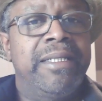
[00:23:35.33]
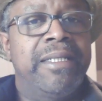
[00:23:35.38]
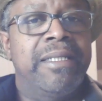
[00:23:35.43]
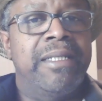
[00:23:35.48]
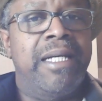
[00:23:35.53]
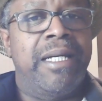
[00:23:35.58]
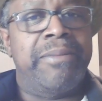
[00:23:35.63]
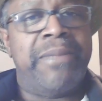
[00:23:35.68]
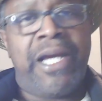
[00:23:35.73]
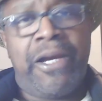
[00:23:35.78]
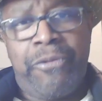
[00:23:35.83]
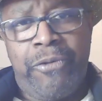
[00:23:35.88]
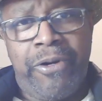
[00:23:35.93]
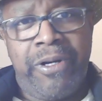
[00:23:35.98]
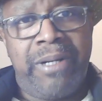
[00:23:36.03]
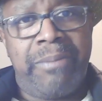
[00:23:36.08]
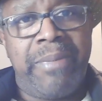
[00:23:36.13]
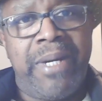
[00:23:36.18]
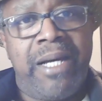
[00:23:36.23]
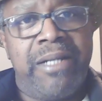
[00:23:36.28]
I'm not worried
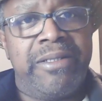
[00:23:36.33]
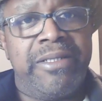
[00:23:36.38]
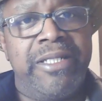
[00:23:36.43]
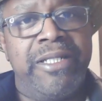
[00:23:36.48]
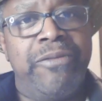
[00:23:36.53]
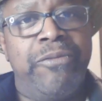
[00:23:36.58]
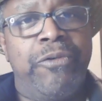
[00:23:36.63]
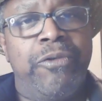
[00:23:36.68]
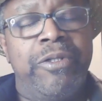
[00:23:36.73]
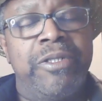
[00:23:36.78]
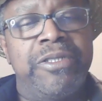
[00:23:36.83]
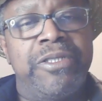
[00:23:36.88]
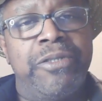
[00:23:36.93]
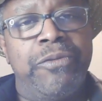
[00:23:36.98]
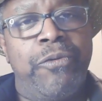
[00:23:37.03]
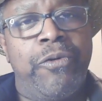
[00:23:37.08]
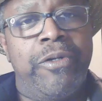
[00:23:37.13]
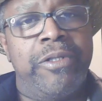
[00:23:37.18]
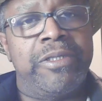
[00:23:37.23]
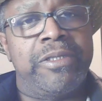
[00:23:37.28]
about the awards. The
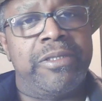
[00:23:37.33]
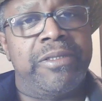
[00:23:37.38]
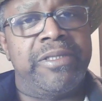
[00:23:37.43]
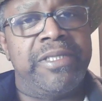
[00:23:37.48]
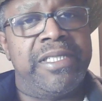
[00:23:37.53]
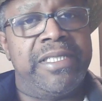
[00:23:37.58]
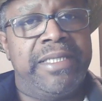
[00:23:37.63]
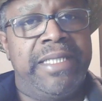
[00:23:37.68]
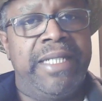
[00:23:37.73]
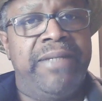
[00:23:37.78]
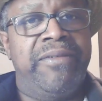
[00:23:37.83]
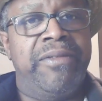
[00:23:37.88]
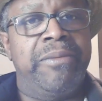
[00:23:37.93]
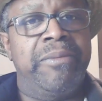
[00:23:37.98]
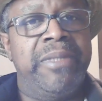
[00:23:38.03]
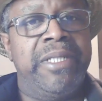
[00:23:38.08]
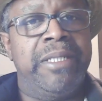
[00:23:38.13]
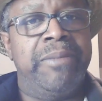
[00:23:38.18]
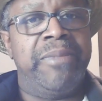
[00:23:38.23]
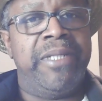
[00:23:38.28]
awards are just given
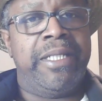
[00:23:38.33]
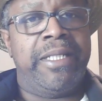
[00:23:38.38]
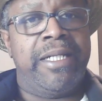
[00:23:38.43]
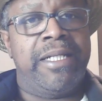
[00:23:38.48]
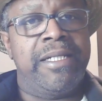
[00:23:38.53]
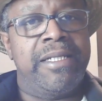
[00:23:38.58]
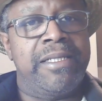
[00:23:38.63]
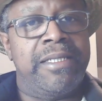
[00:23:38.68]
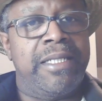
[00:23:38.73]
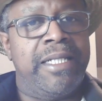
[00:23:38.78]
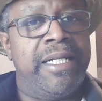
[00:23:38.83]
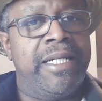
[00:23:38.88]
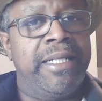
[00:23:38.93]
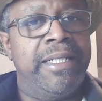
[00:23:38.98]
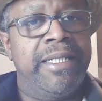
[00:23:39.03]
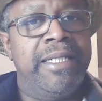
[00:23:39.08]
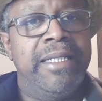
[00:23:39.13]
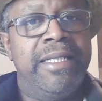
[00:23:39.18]
me because I